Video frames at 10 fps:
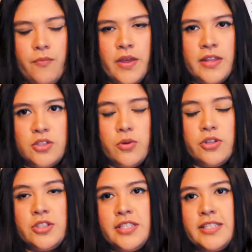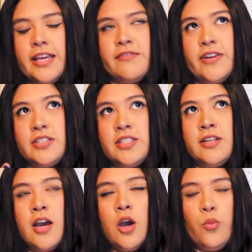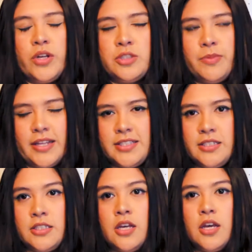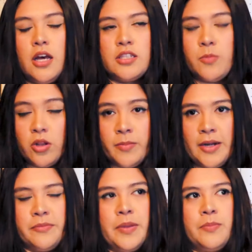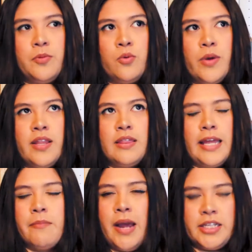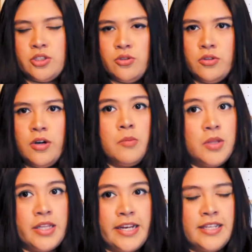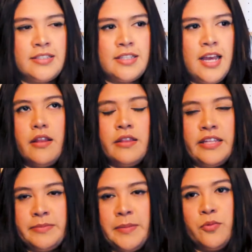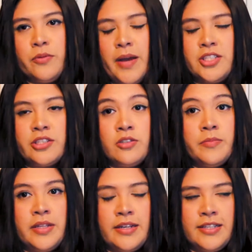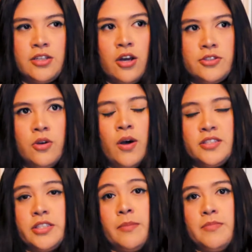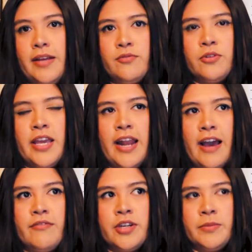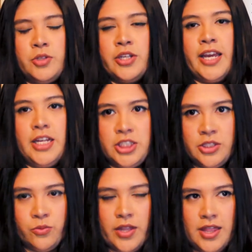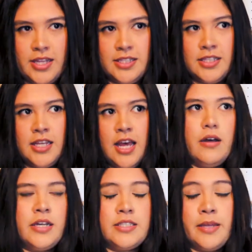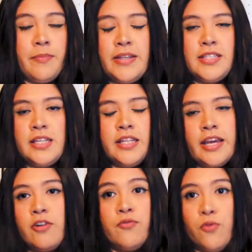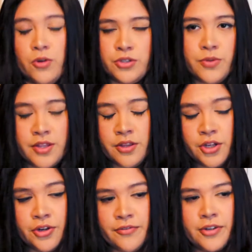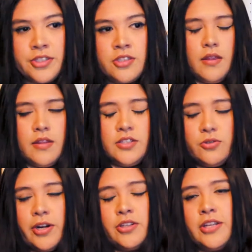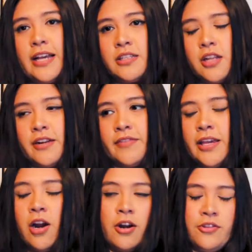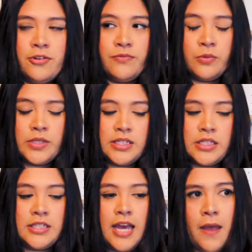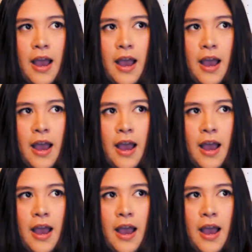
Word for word: In this world, there's this king fountain which blesses a small amount of people with like magical abilities. These people with magical abilities also on some level can have a communication with this it's like basically like a force within the universe. This story also has a lot of King Arthur influences.